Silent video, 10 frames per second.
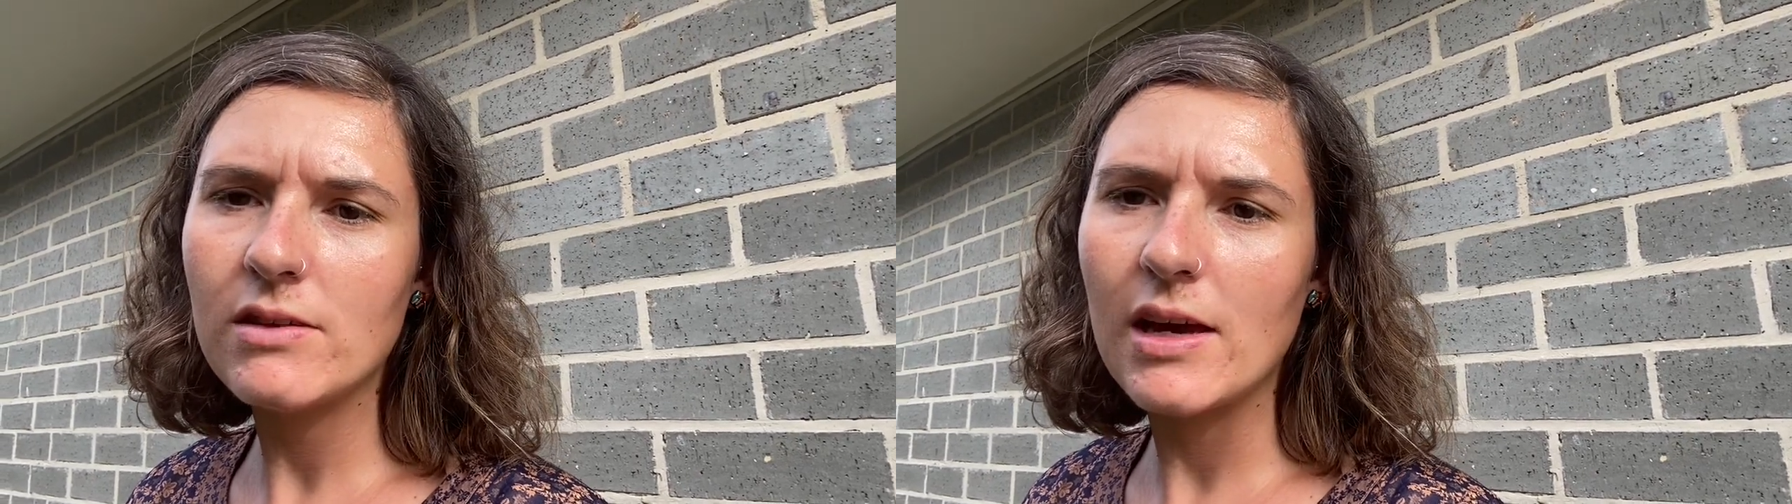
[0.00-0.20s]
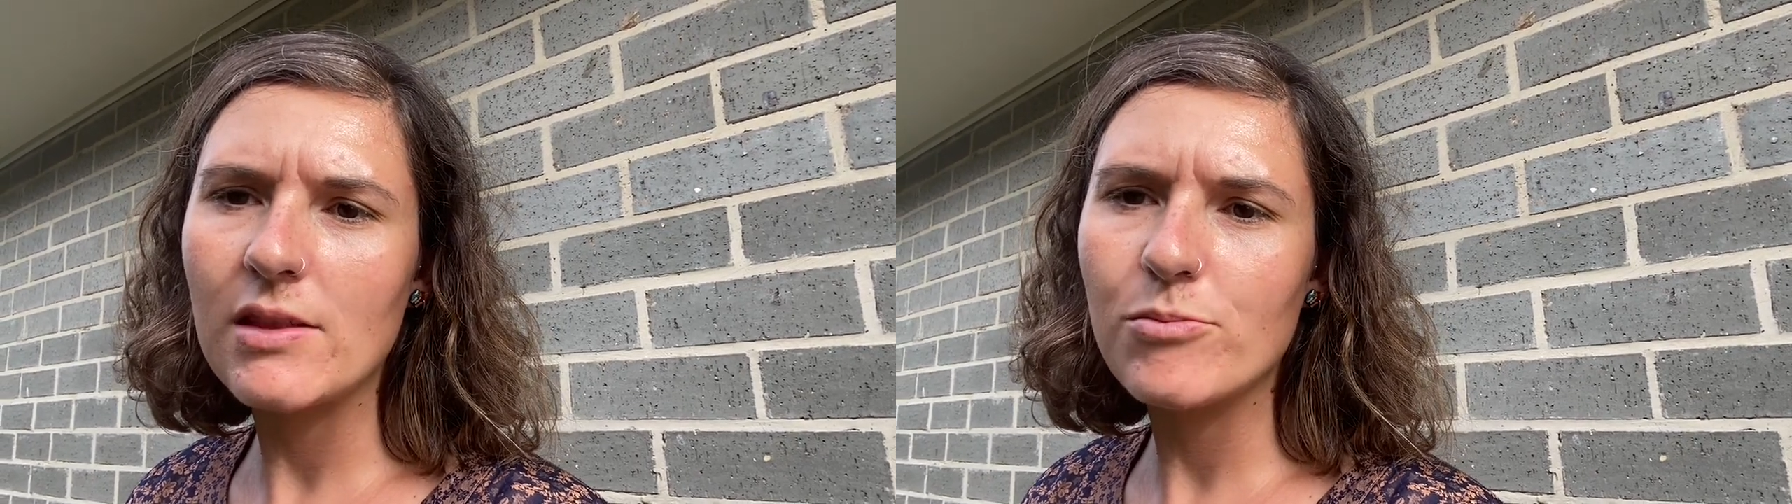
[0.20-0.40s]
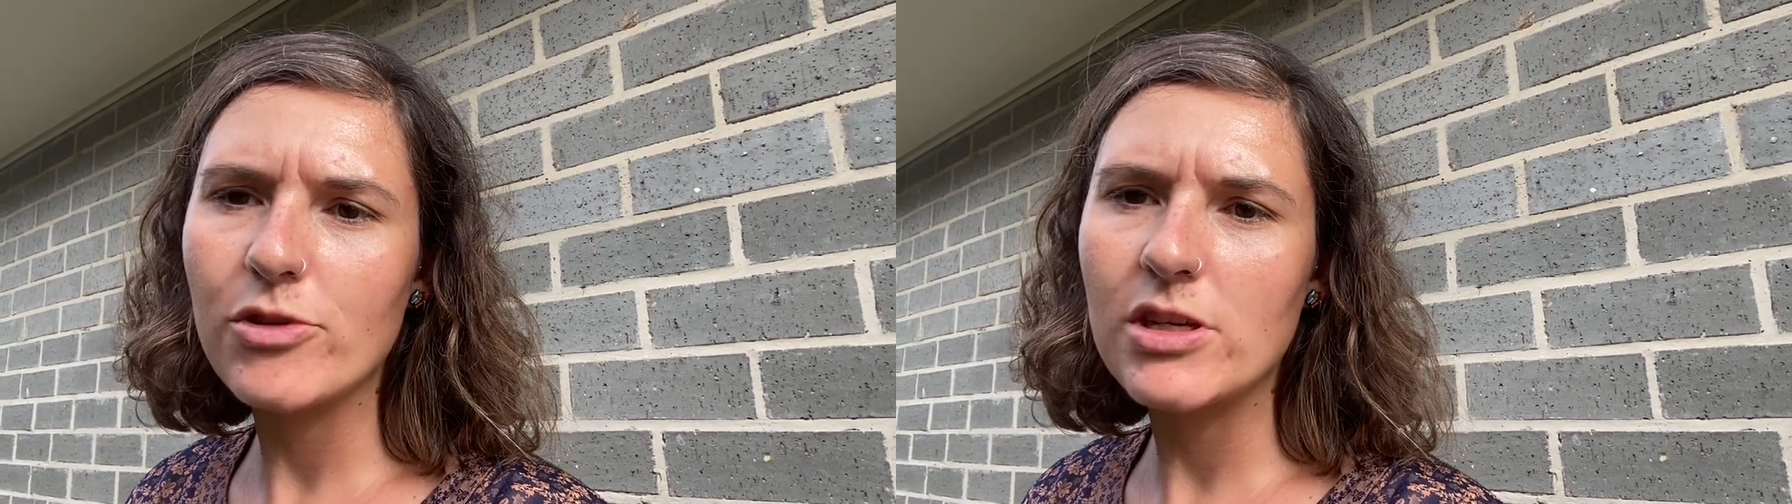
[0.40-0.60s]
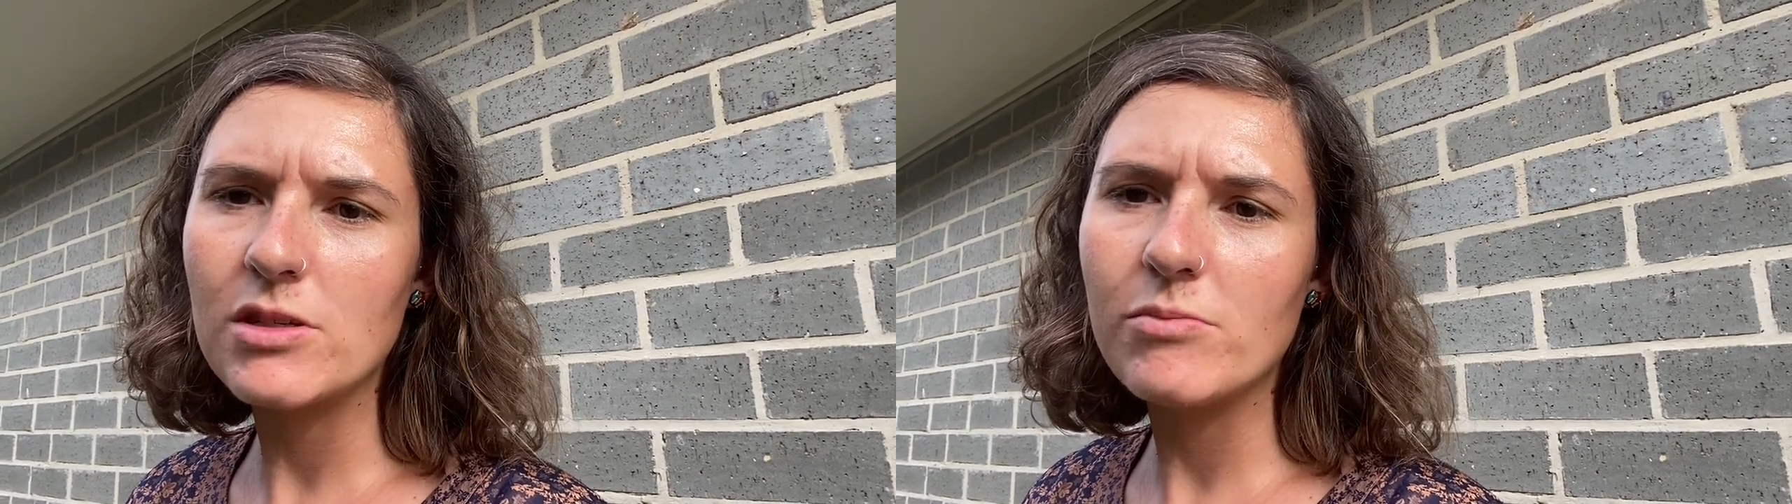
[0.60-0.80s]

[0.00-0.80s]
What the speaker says: that British